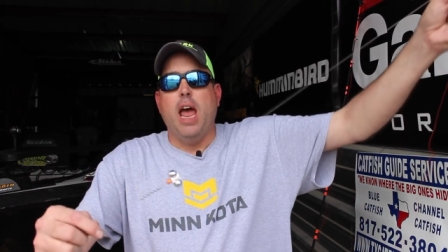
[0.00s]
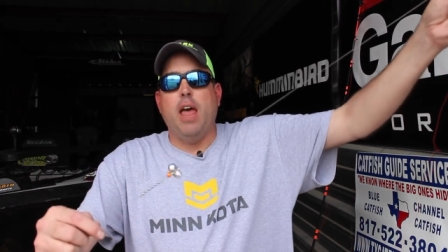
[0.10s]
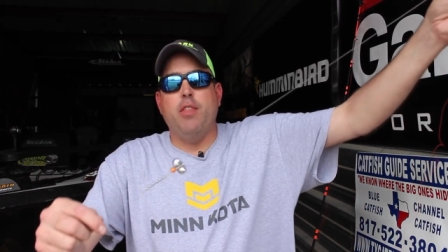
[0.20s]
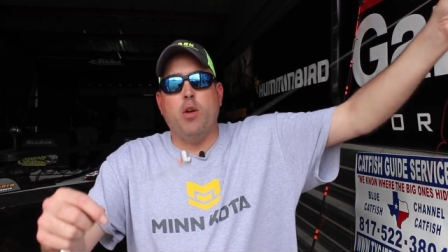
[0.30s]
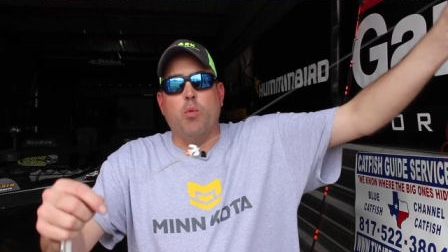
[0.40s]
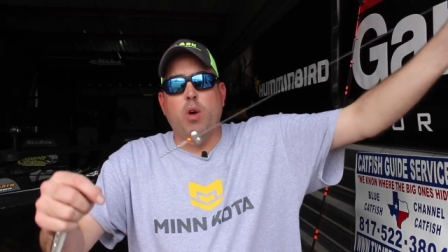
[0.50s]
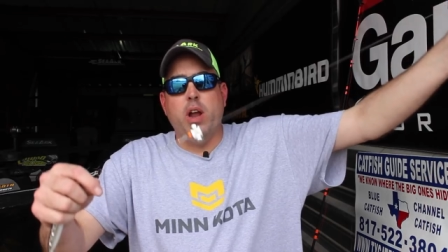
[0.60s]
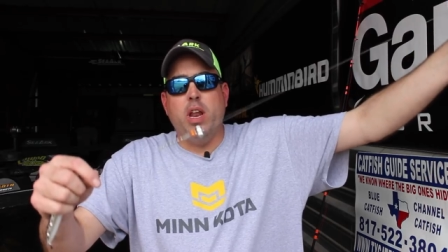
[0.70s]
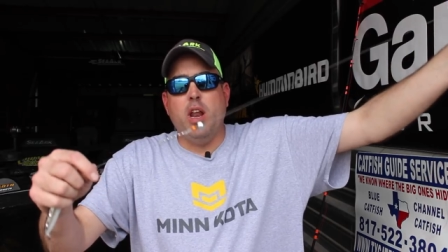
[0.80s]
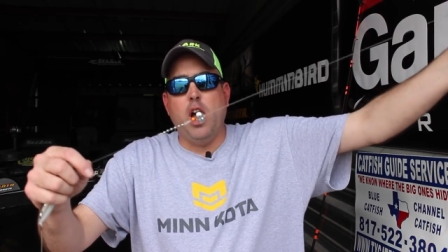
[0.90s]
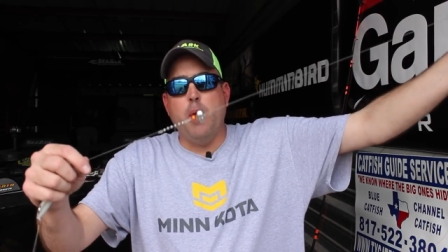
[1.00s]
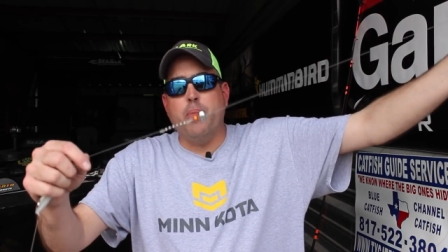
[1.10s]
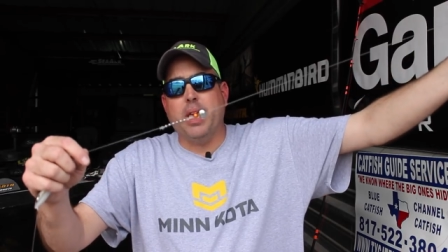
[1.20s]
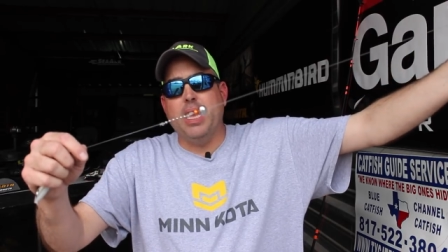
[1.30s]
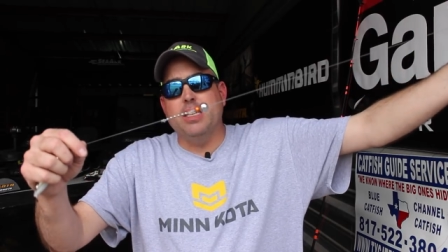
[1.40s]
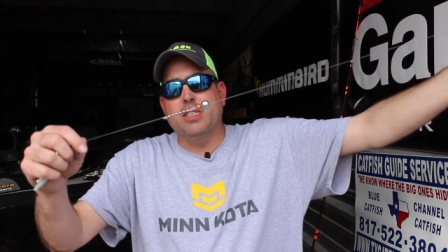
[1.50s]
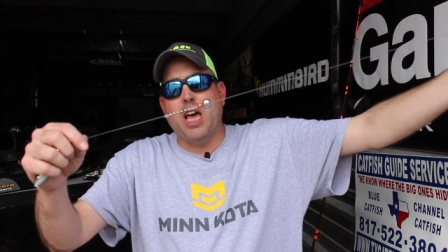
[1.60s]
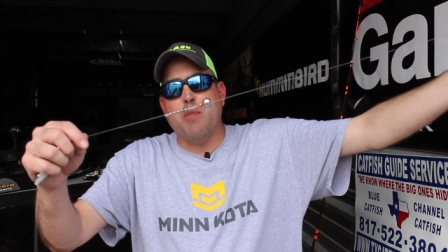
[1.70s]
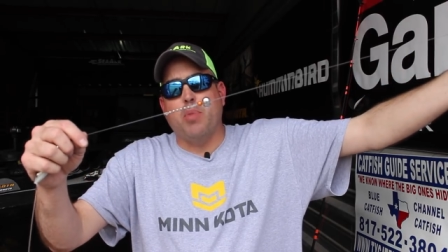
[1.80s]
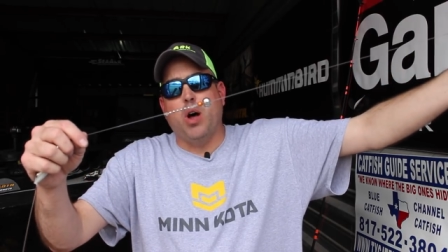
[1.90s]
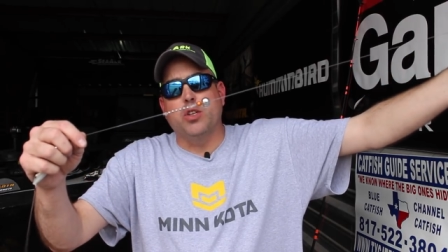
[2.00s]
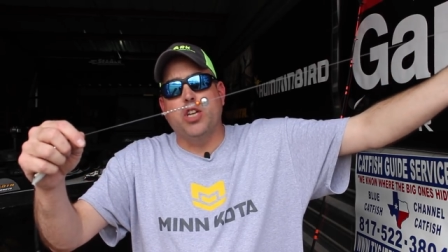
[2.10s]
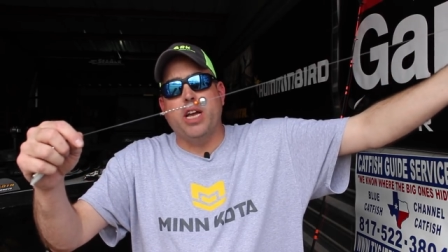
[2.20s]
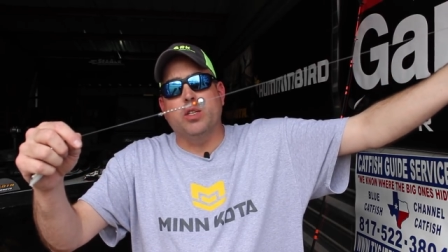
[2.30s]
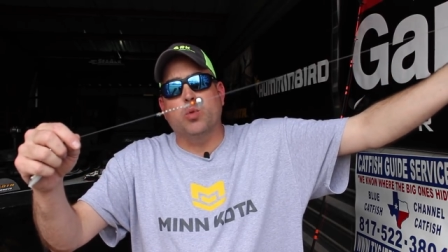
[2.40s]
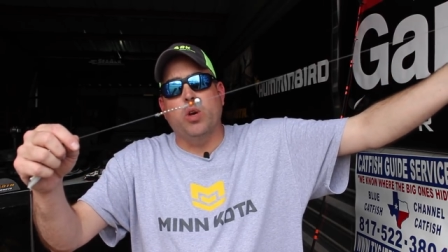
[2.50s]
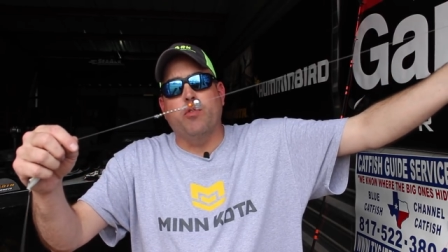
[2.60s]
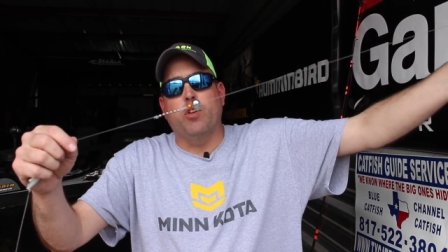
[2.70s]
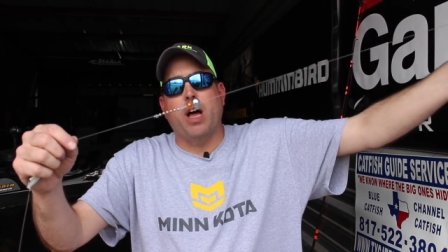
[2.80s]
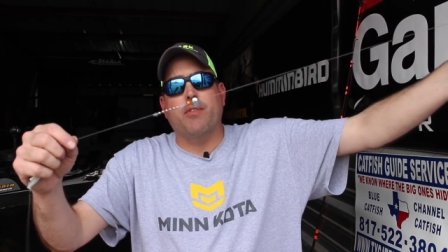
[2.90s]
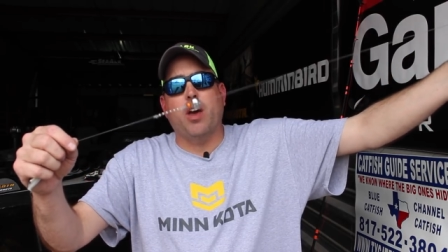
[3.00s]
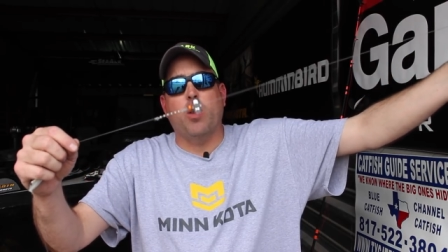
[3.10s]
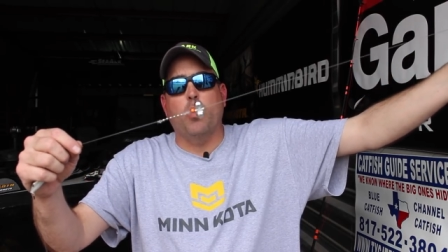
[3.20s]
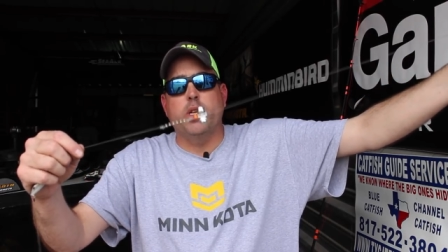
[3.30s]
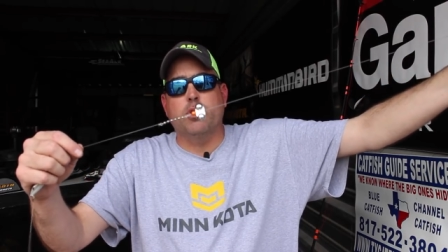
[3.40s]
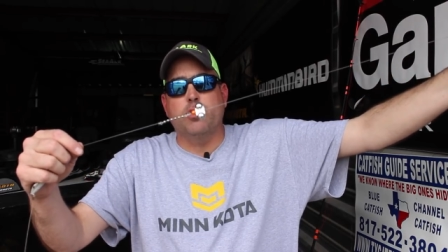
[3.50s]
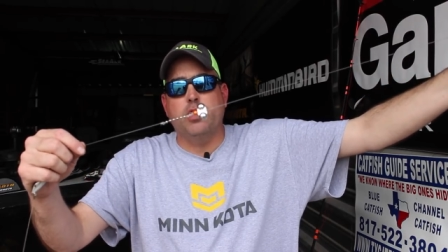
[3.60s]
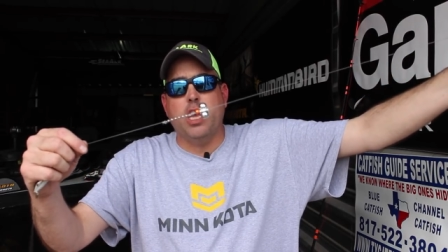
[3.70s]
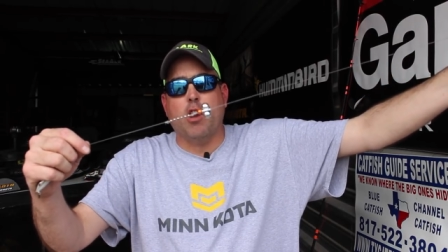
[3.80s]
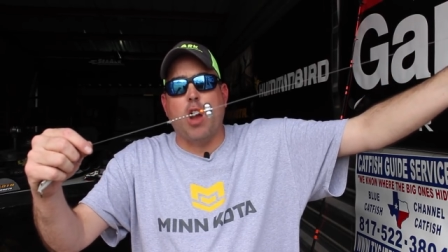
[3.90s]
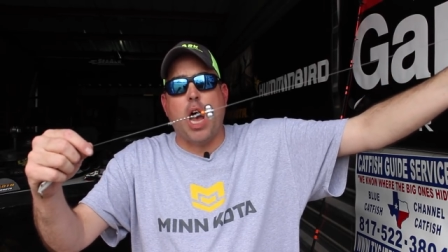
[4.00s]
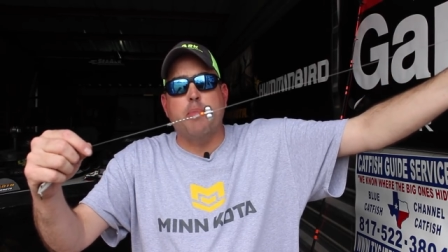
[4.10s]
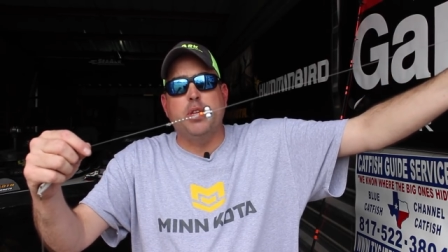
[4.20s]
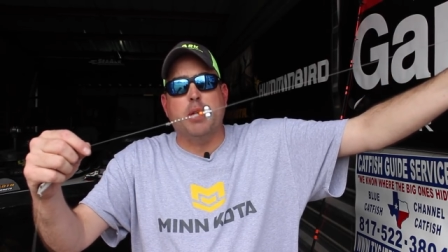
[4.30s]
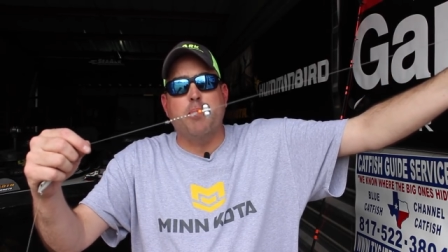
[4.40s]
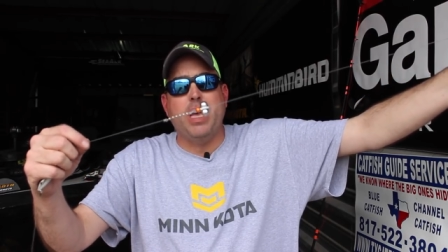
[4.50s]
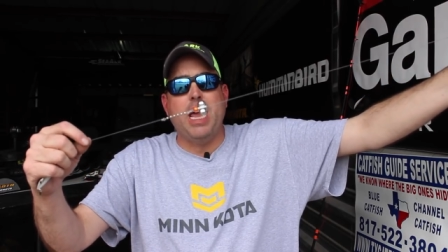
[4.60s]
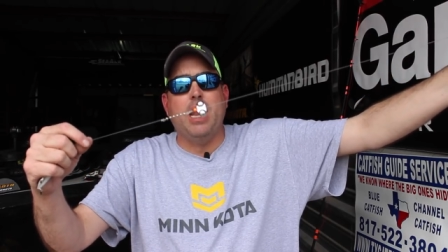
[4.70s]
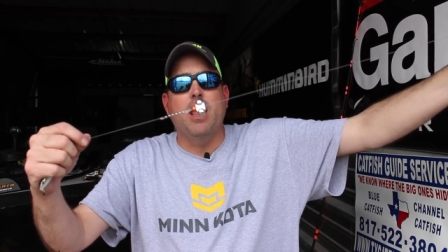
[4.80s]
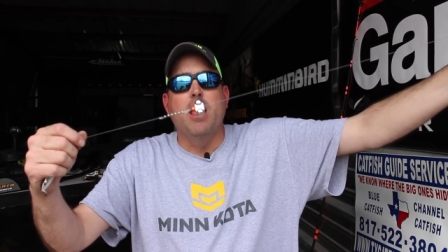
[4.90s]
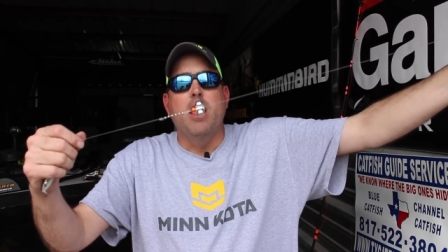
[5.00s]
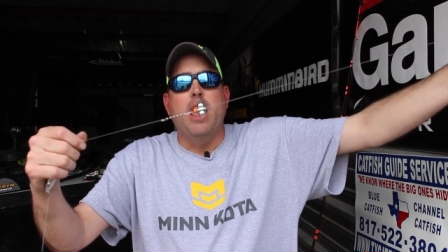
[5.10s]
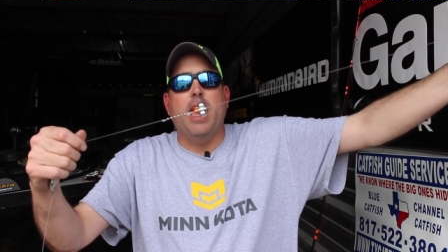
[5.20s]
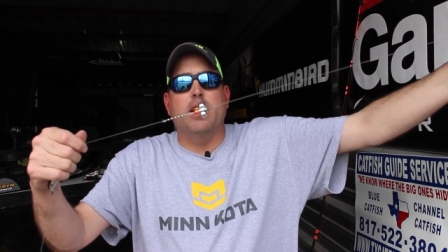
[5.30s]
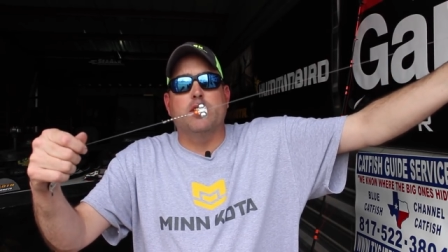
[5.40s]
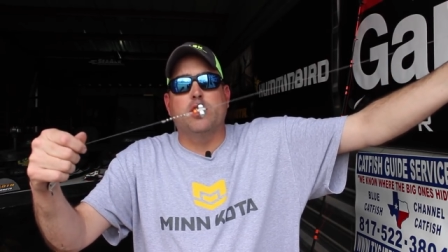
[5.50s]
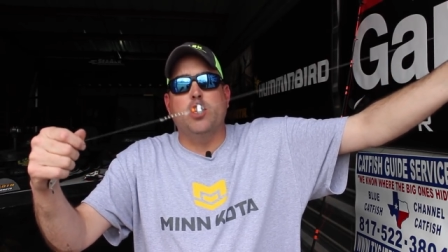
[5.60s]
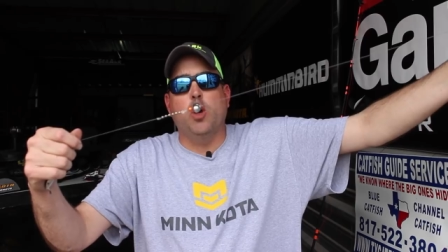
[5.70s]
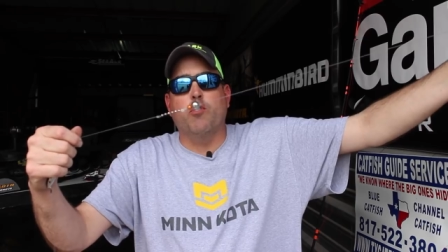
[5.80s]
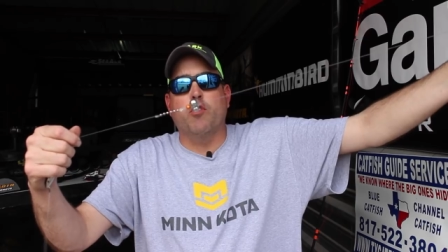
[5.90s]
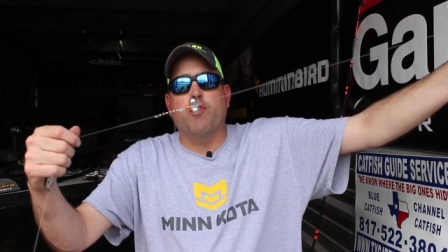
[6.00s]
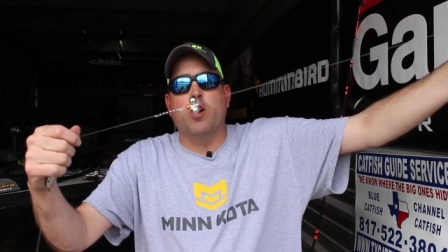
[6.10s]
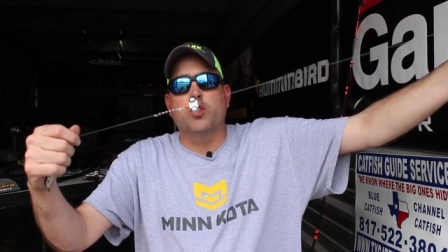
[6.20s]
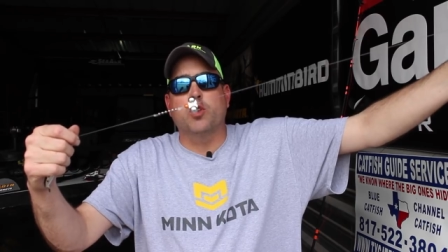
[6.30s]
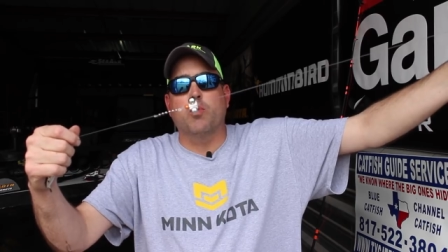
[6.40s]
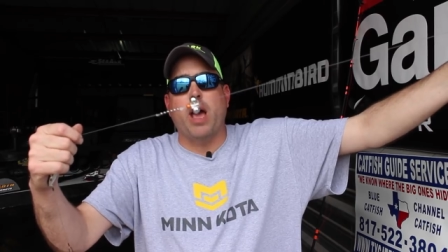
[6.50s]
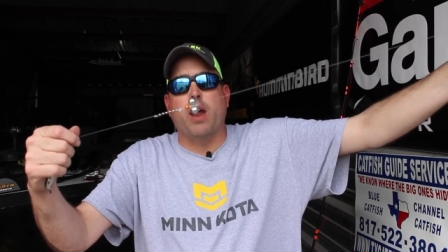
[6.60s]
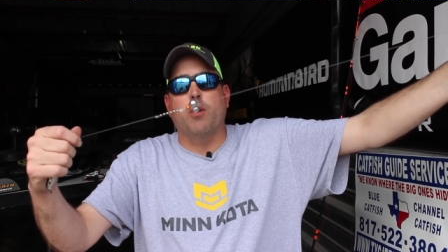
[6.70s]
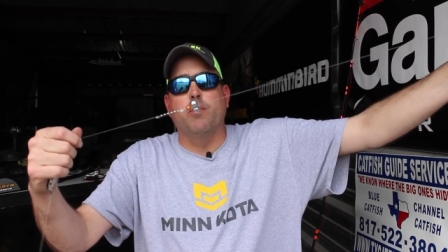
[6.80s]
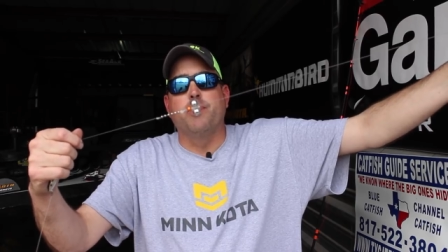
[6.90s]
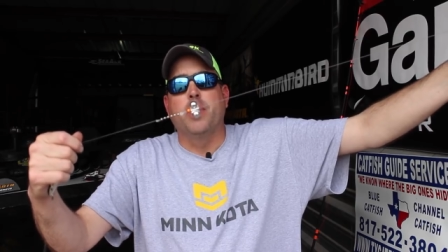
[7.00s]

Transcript: And then running up against that ball chain swivel, I've got a Whisker Seeker optic bead and a Silver Versa Rattle.